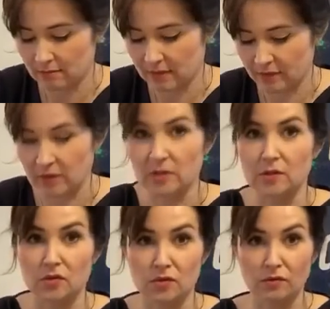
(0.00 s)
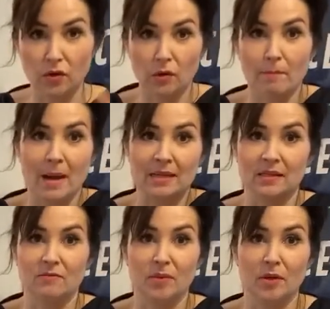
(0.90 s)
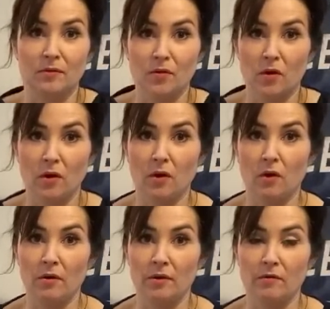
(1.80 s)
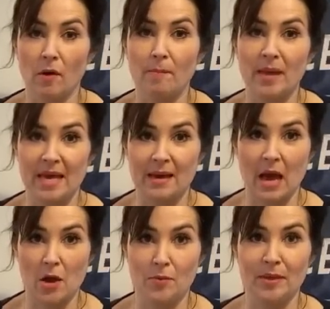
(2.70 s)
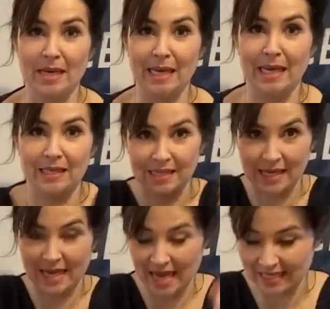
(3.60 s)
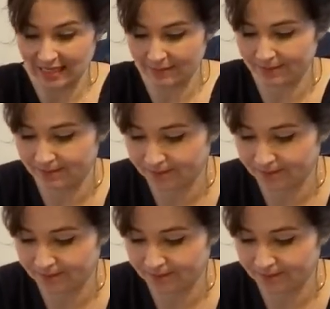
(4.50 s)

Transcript: even though it doesn't sort of look massive, but you've got a lot of, you've got a big opening here to get your head in.